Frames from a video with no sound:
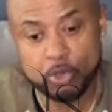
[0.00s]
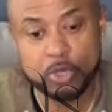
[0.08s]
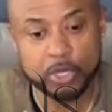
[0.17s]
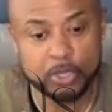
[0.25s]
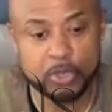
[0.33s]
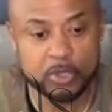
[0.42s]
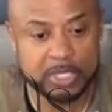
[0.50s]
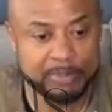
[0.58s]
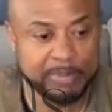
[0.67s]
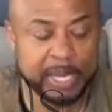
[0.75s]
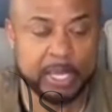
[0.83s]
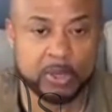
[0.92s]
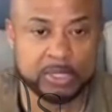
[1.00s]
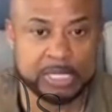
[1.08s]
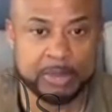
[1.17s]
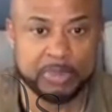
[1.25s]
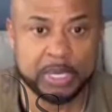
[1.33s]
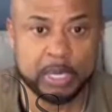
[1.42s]
You could have used that money on
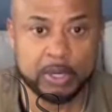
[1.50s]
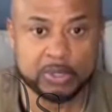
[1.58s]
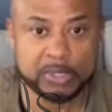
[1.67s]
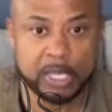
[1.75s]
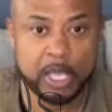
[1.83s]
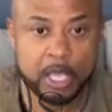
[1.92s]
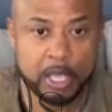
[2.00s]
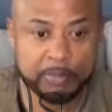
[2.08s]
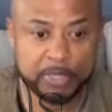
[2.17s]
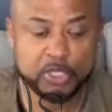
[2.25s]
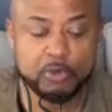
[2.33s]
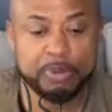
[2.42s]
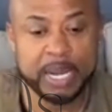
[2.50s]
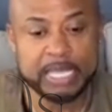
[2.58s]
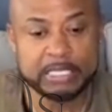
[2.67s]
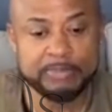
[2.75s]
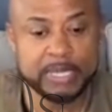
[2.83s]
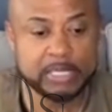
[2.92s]
something else, but you
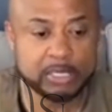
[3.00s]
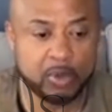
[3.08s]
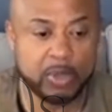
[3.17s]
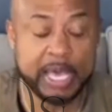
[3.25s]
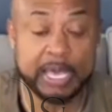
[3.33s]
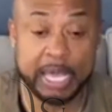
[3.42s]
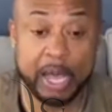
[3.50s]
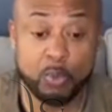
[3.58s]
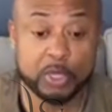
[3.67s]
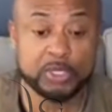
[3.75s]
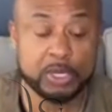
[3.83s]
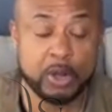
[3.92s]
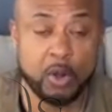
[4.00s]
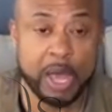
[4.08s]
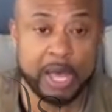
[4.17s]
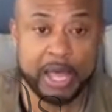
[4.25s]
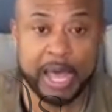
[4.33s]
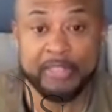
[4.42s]
blessed me. So, hey, I want you to know
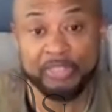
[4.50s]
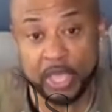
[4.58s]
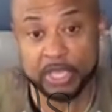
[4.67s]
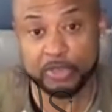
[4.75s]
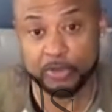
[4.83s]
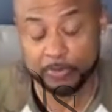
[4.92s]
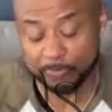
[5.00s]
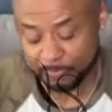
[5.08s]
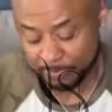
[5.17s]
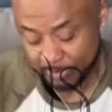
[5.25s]
I thank you.